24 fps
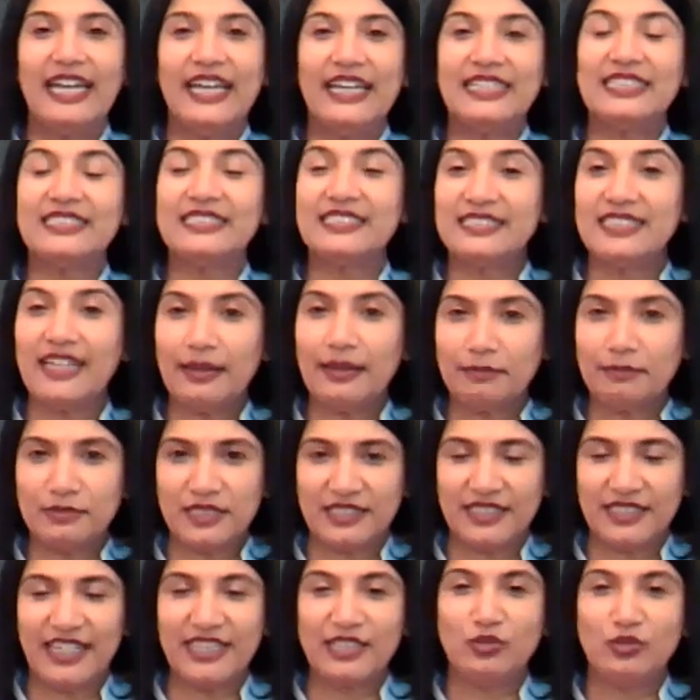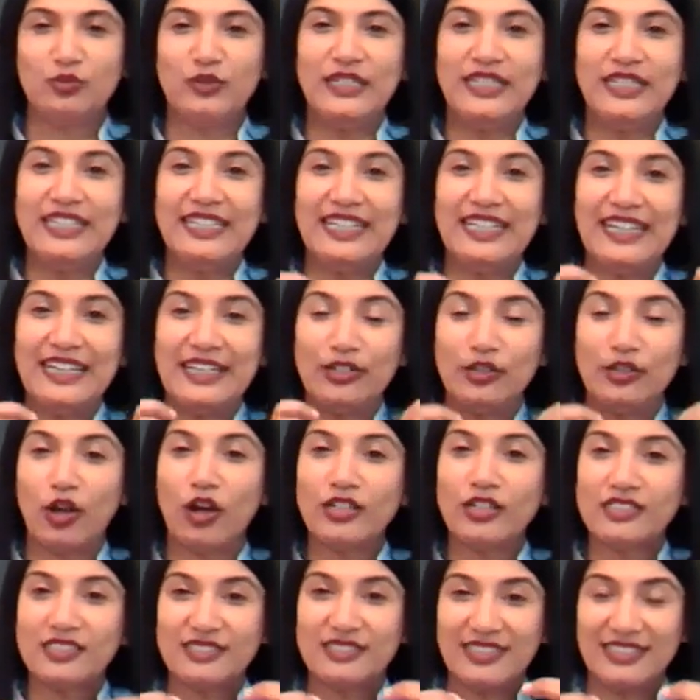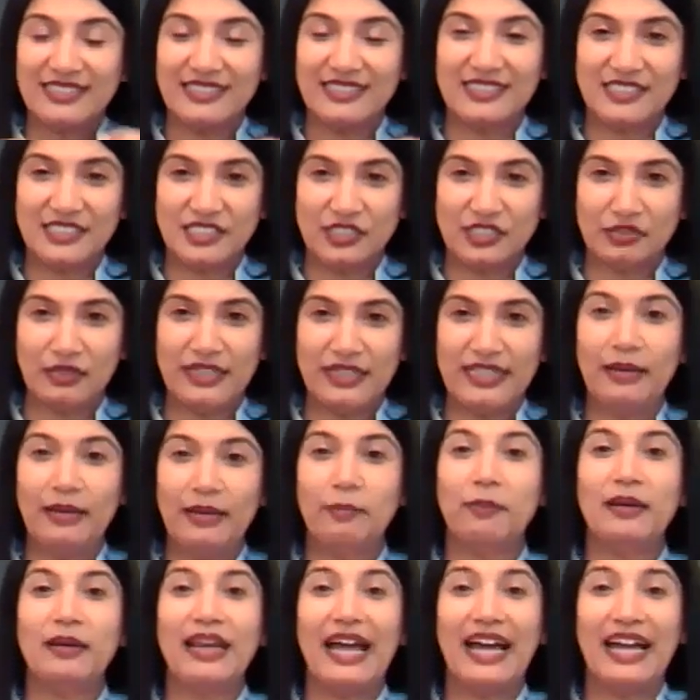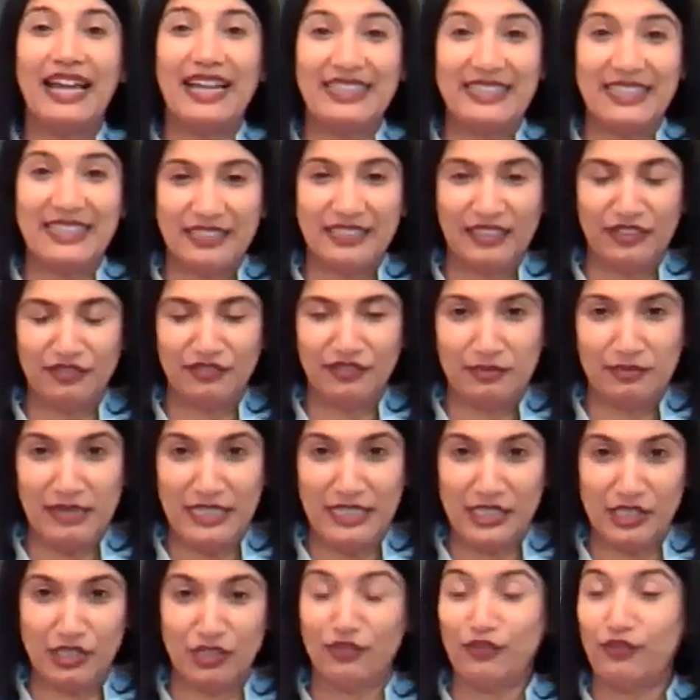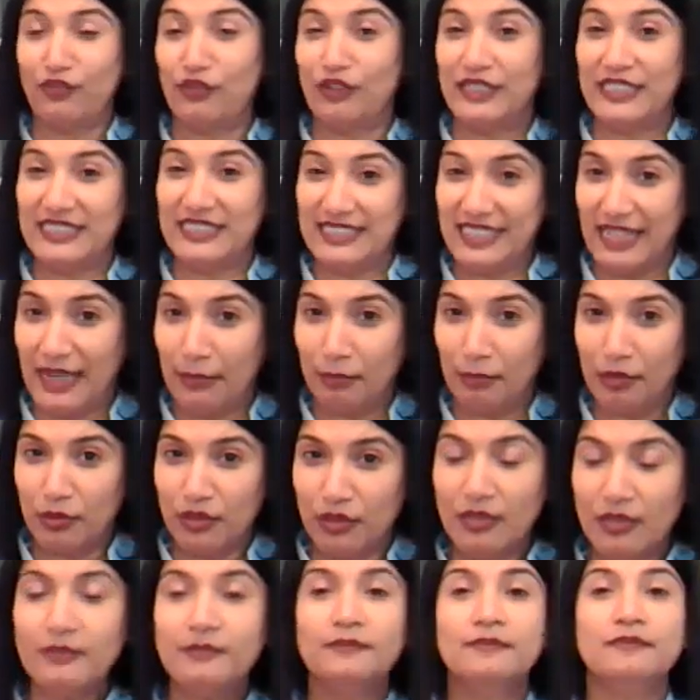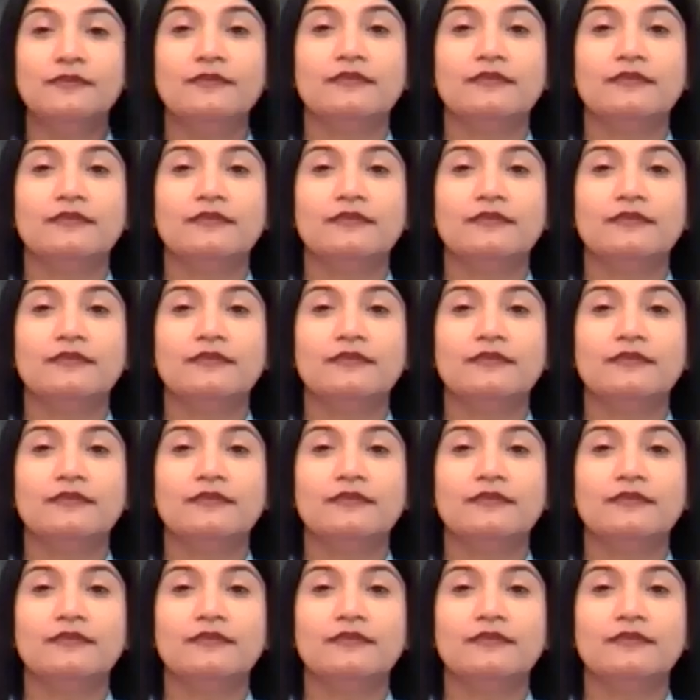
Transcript: except that we cannot necessarily apply that information. For example,